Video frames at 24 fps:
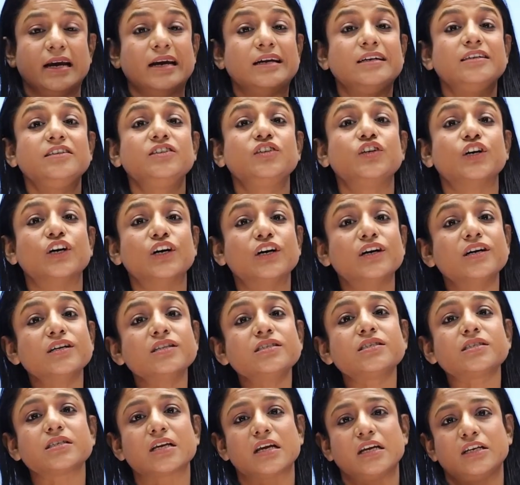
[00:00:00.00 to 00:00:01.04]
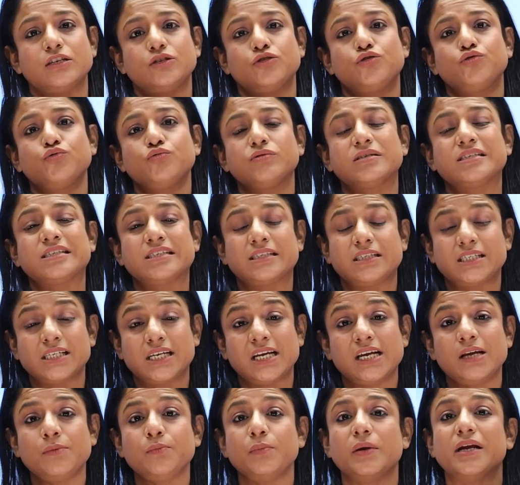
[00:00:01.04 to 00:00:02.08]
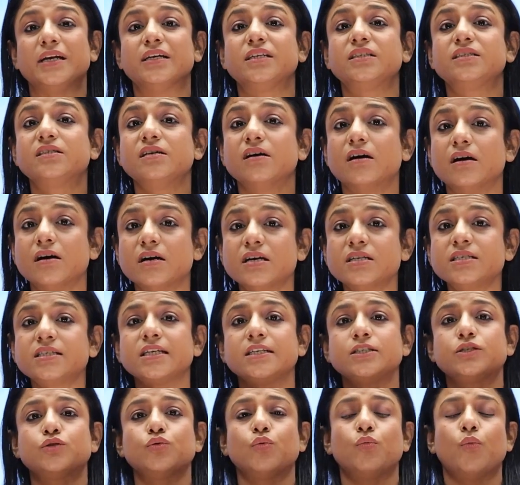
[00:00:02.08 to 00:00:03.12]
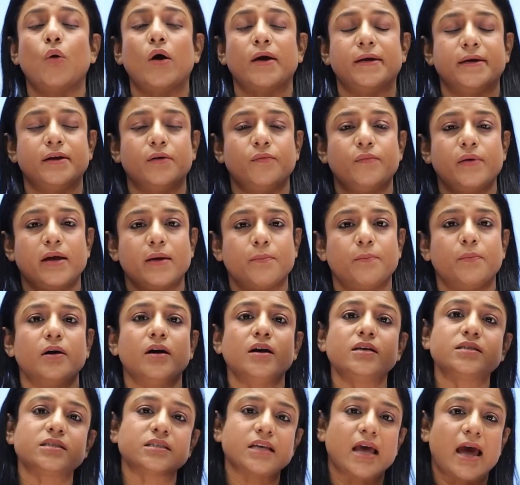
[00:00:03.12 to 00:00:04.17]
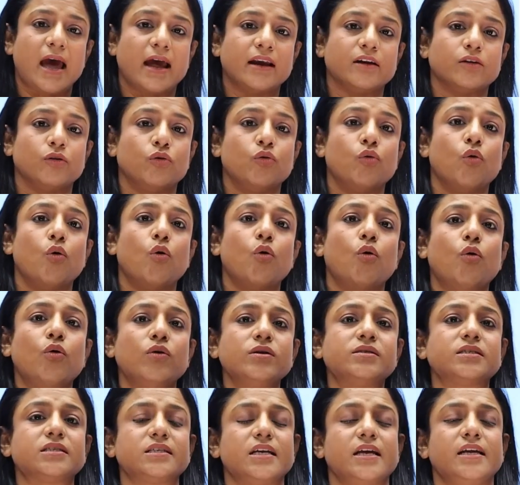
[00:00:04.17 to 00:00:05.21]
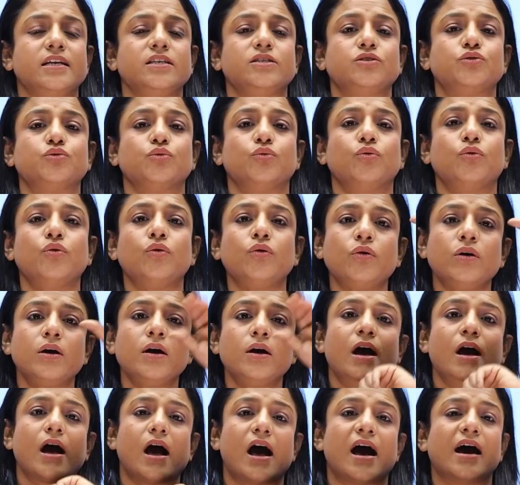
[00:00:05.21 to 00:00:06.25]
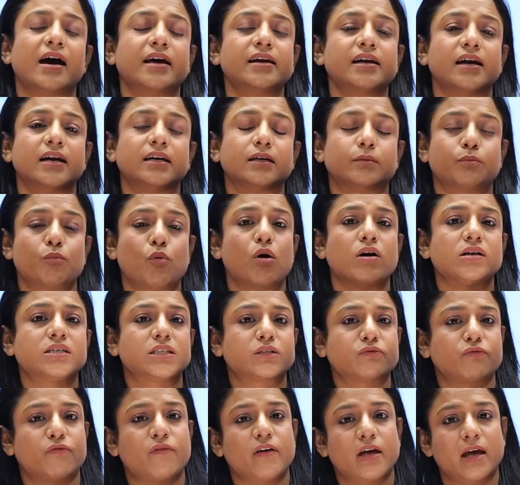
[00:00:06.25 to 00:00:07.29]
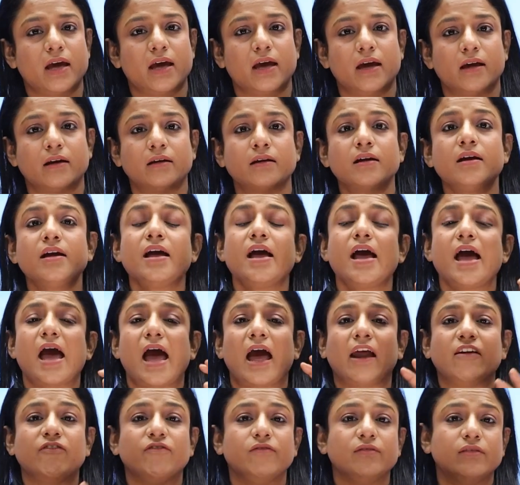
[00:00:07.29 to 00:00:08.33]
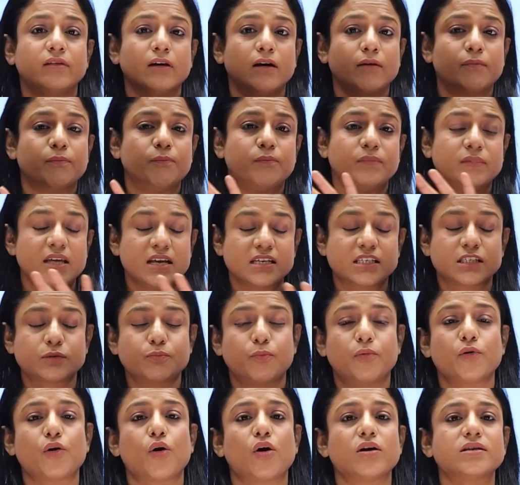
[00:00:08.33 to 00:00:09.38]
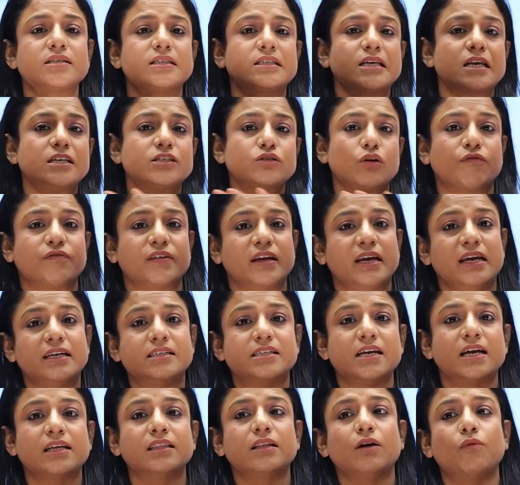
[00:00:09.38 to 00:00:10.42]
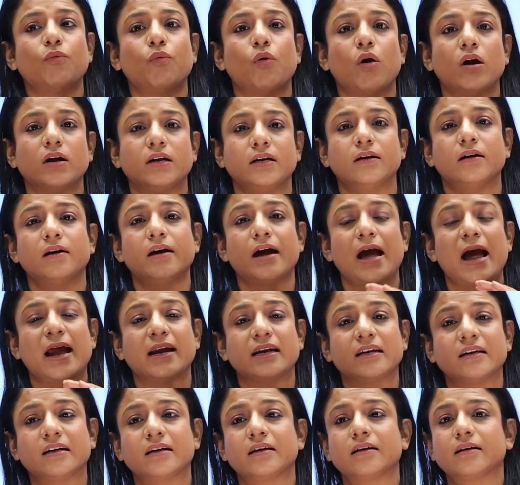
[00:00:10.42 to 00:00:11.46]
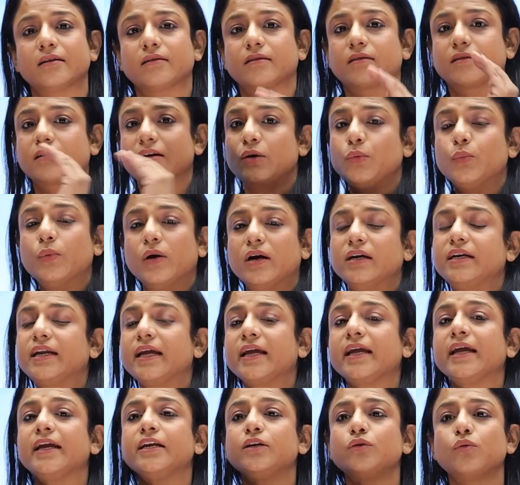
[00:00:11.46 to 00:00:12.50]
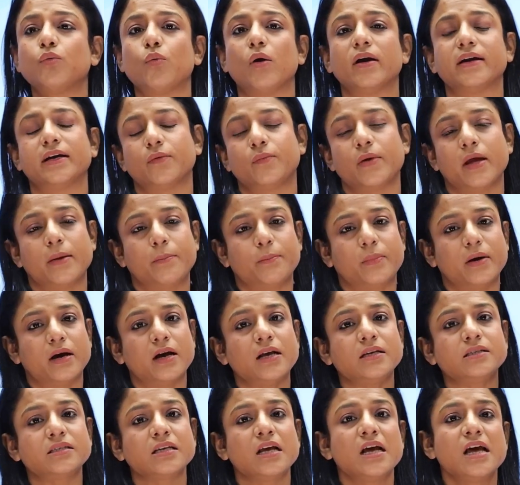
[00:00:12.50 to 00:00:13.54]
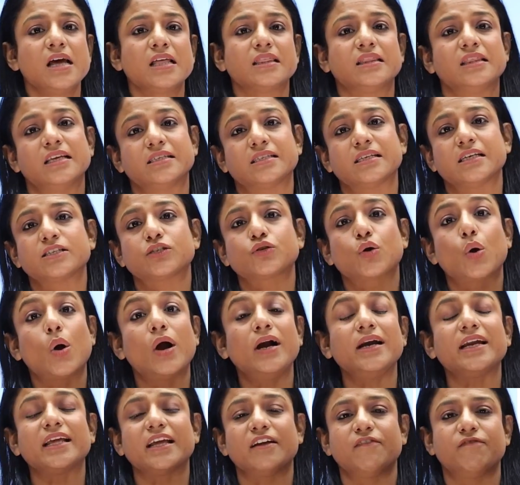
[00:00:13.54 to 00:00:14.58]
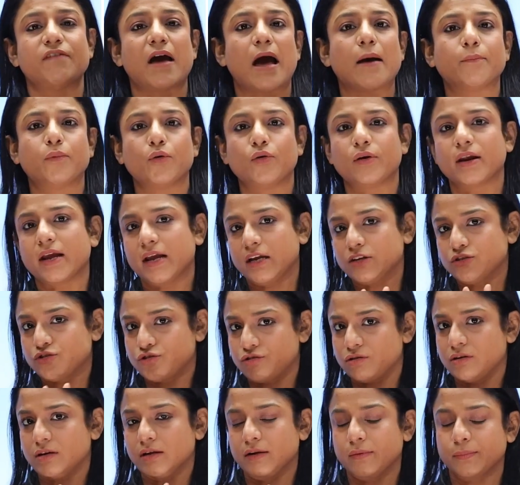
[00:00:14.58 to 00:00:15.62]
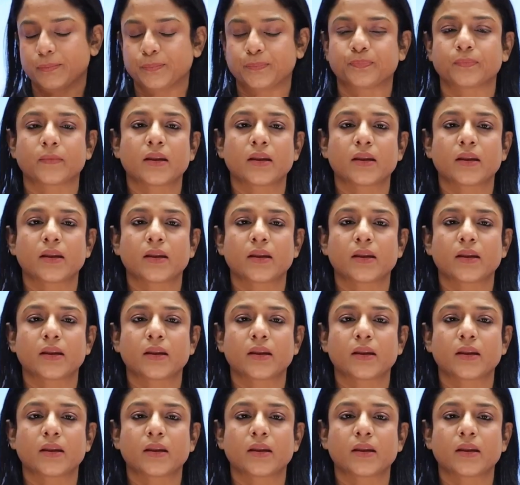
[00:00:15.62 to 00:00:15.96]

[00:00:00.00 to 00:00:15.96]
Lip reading: It turns into steam, it turns into water vapors and goes into our atmosphere. And this process of heating the water and converting into water vapors, this is called evaporation.